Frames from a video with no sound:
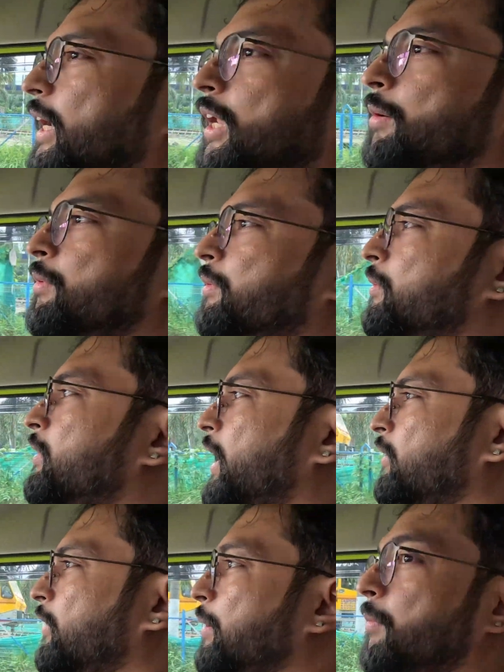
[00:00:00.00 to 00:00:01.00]
that I'm
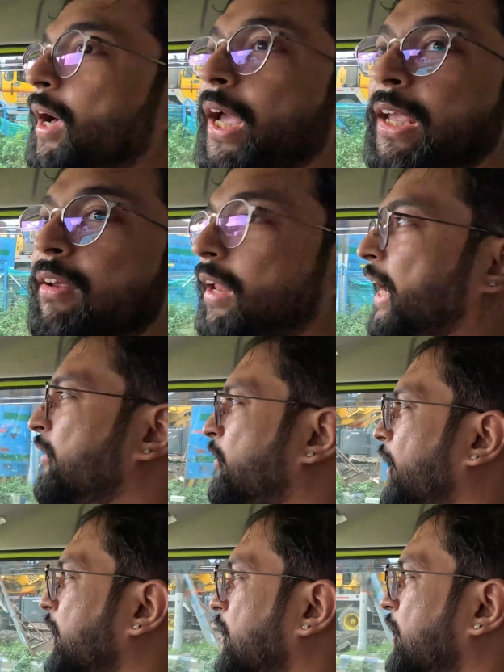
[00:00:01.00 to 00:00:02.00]
driving my
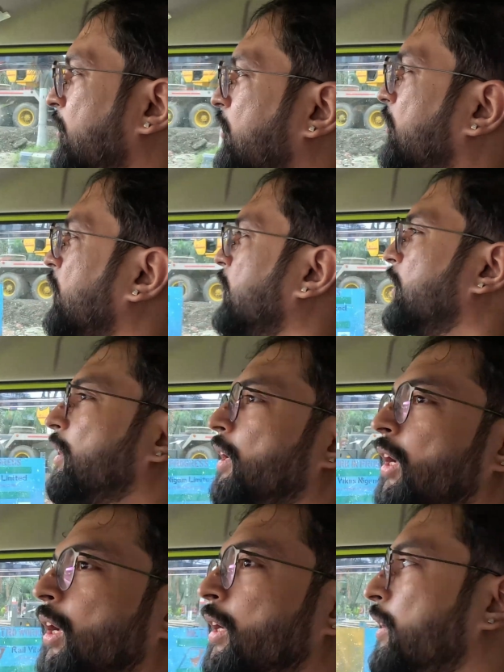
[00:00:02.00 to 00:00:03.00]
grandfather's
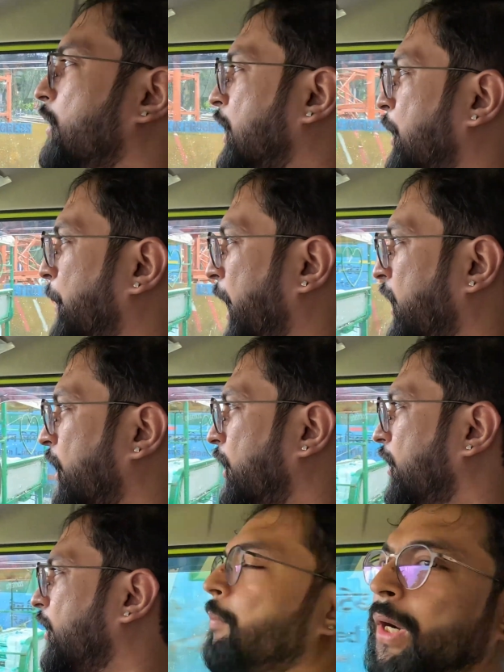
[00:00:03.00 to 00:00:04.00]

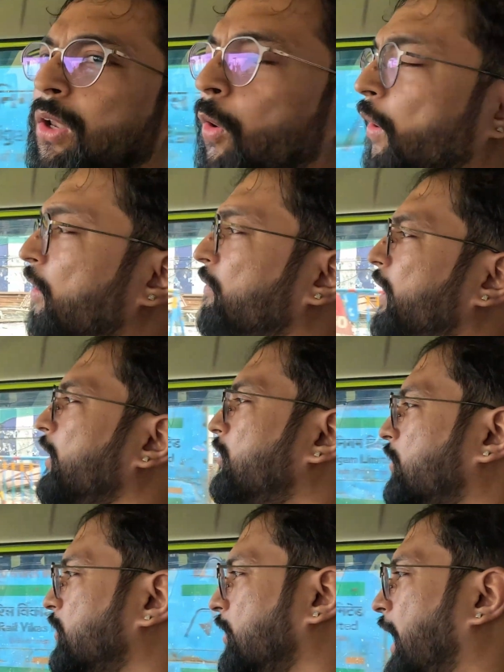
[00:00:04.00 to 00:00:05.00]
Commander, but all of
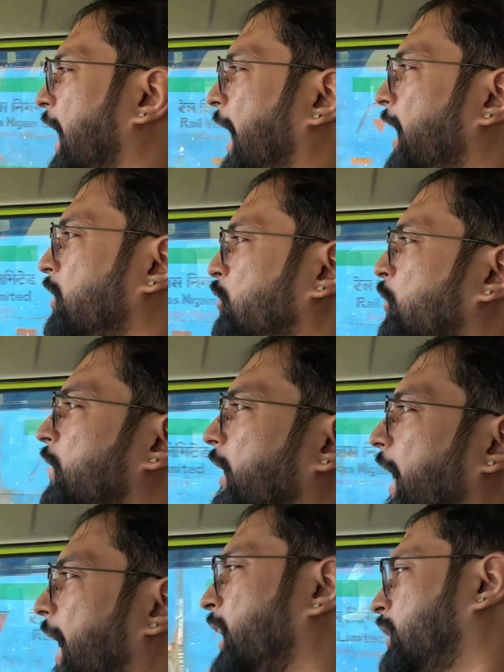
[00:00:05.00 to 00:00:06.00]
this adds to the
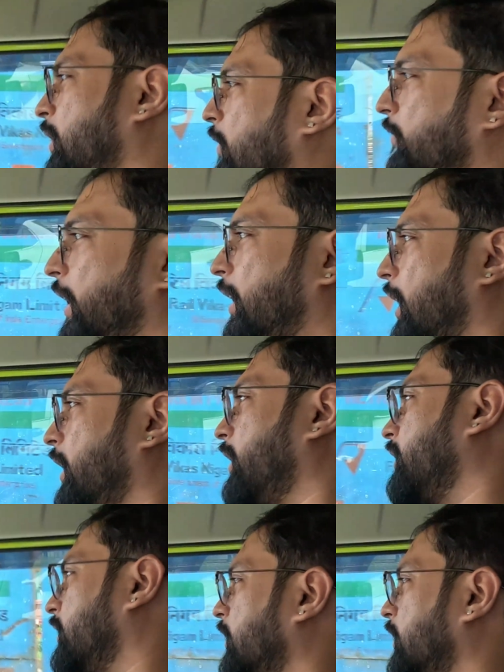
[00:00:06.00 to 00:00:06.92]
character of the car.